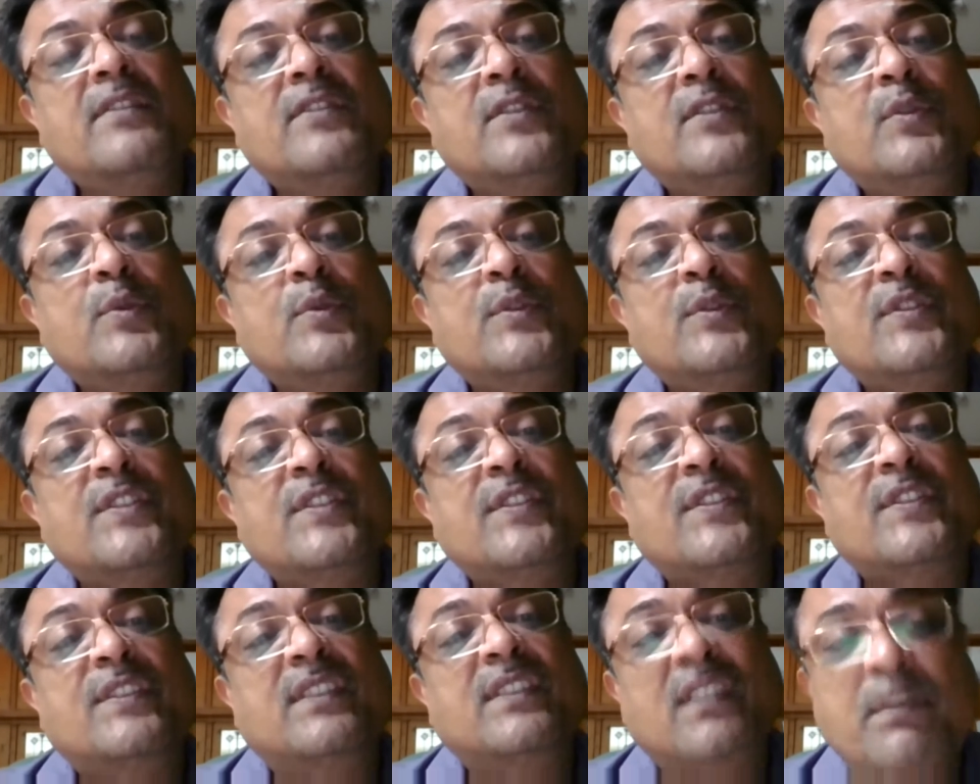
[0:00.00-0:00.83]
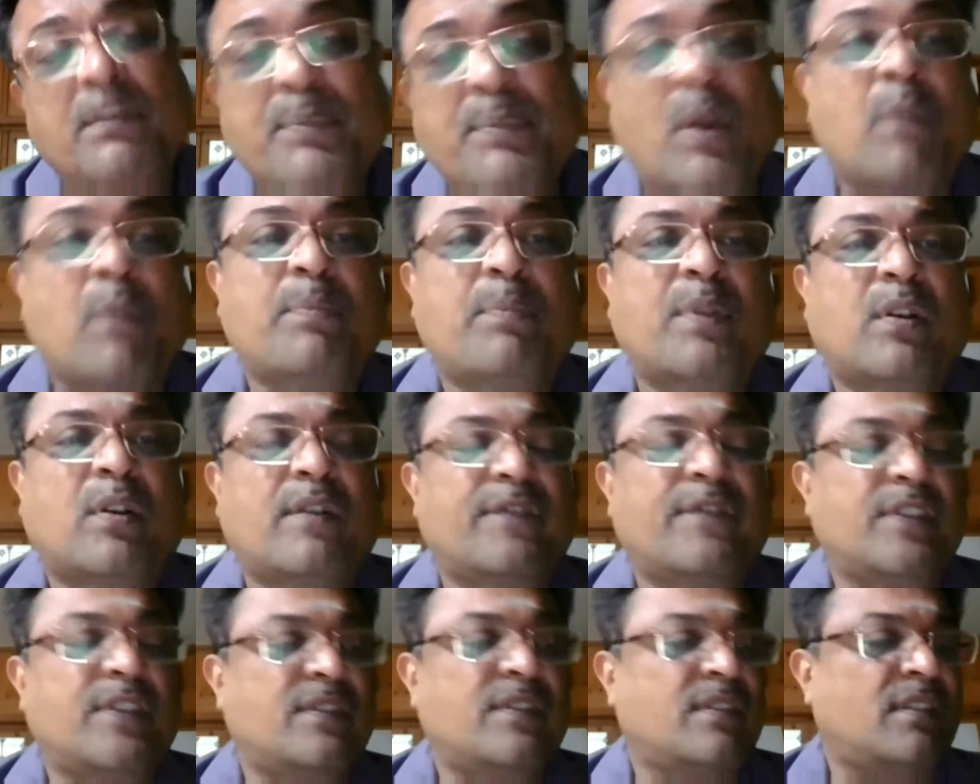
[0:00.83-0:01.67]
used is the proper
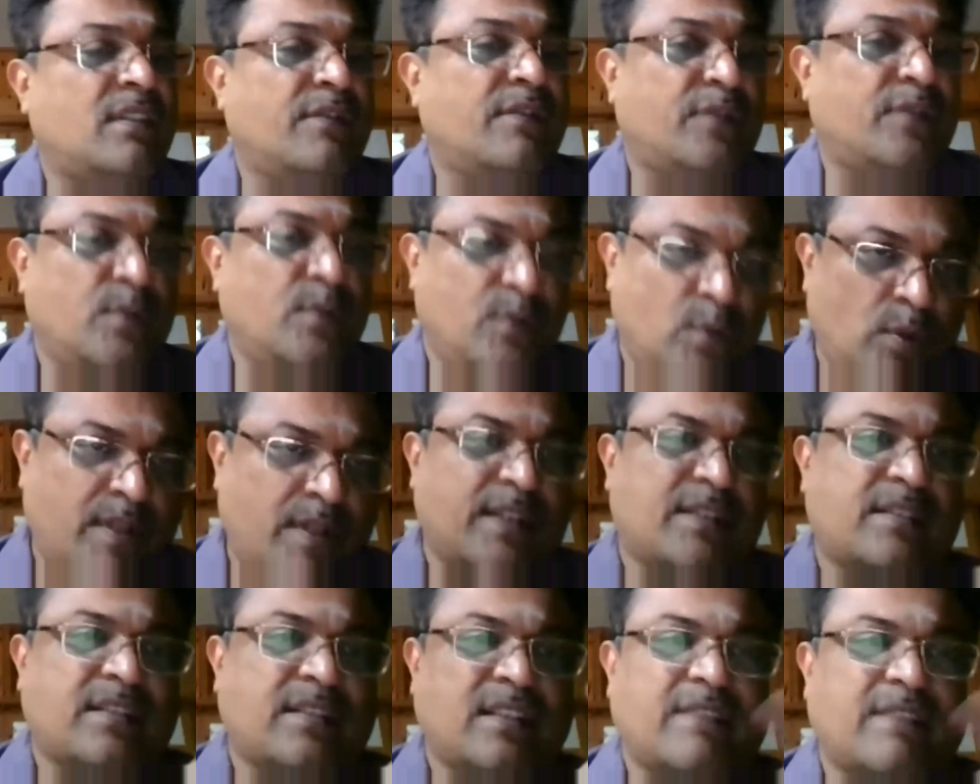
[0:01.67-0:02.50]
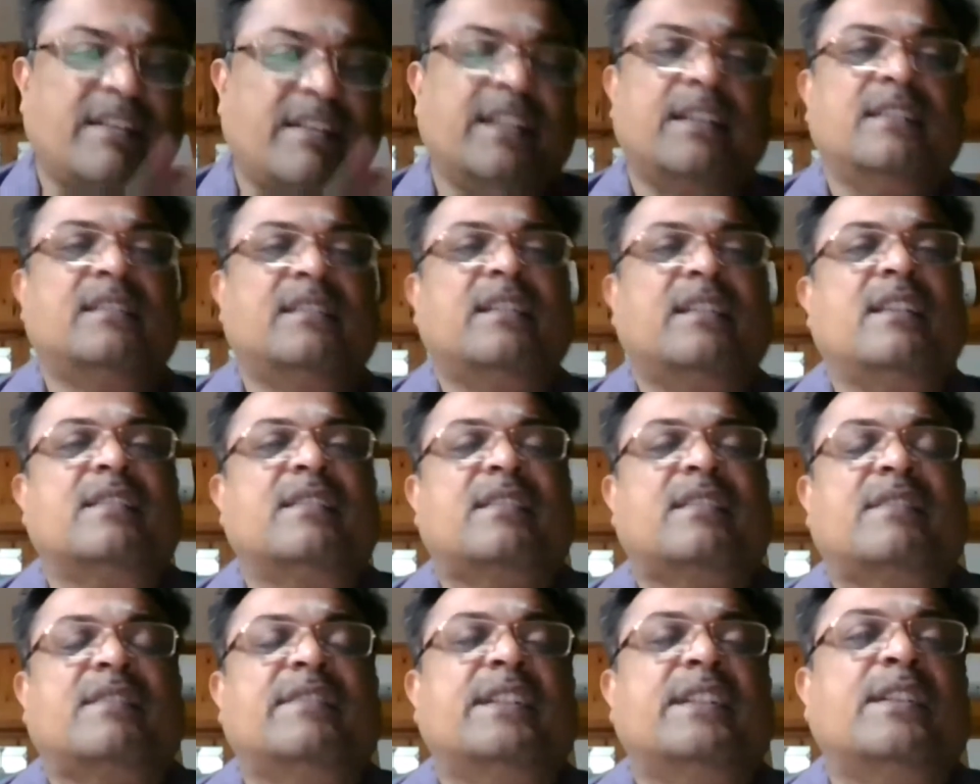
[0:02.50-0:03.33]
officer. If you look at 73 and
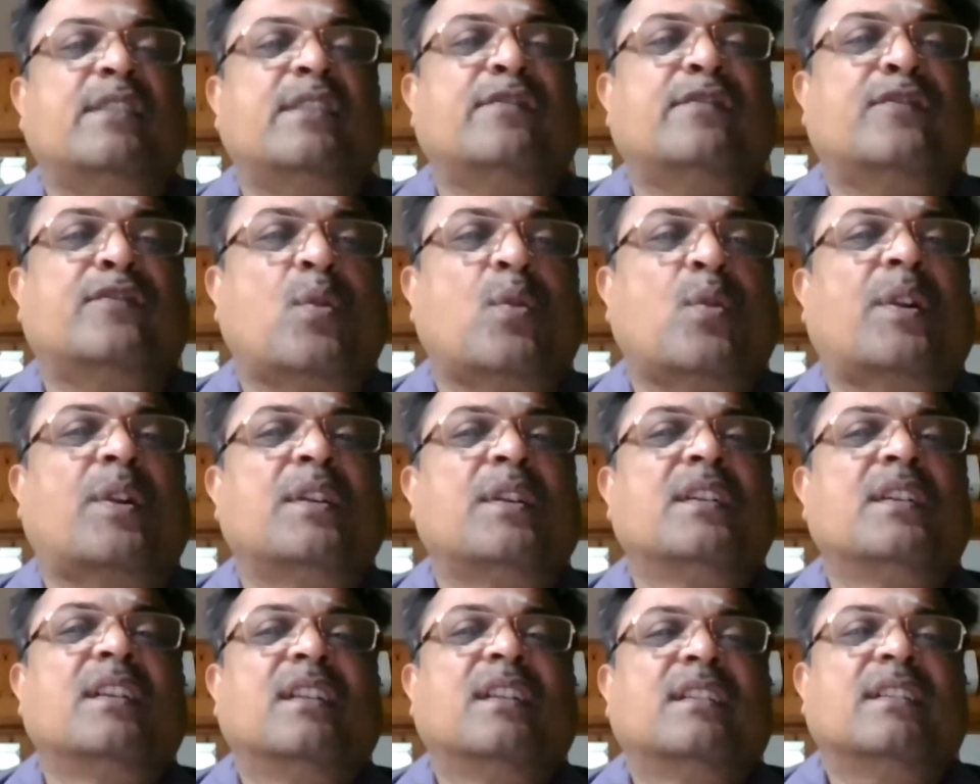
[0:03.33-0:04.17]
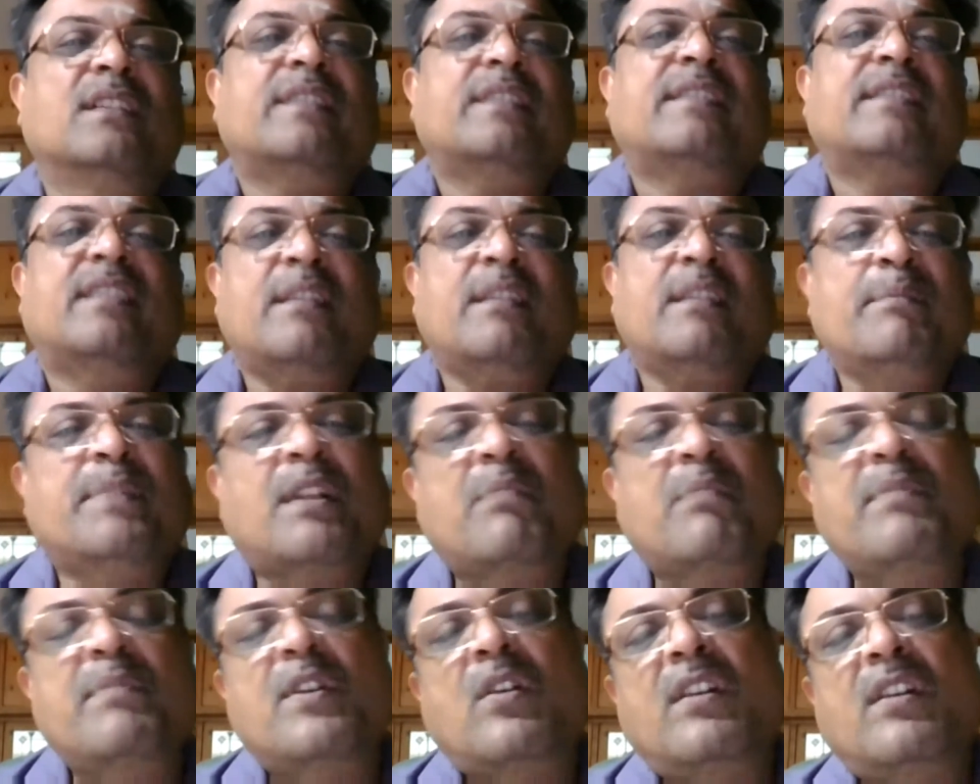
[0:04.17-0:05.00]
74, the same
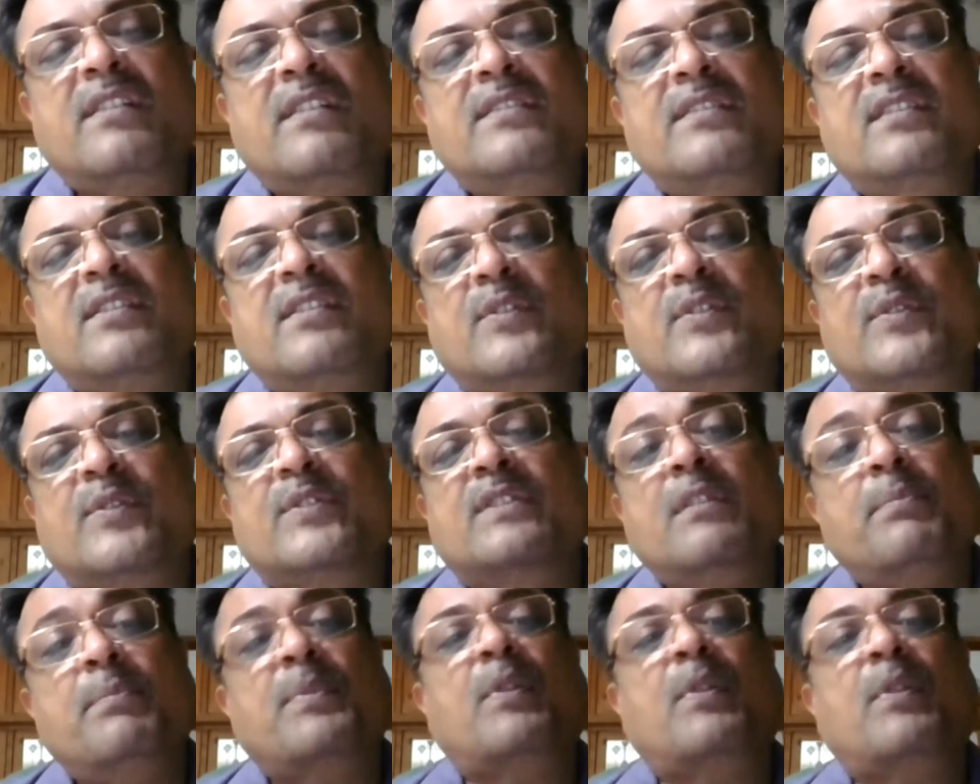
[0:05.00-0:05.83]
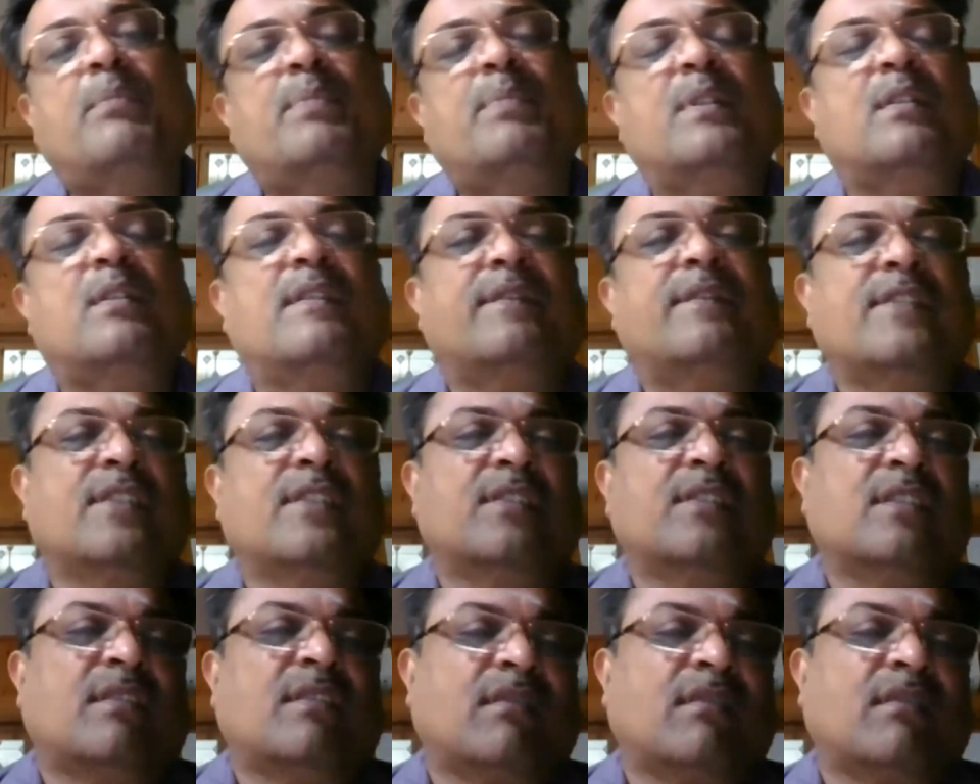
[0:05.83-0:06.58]
terminology used, the proper officer.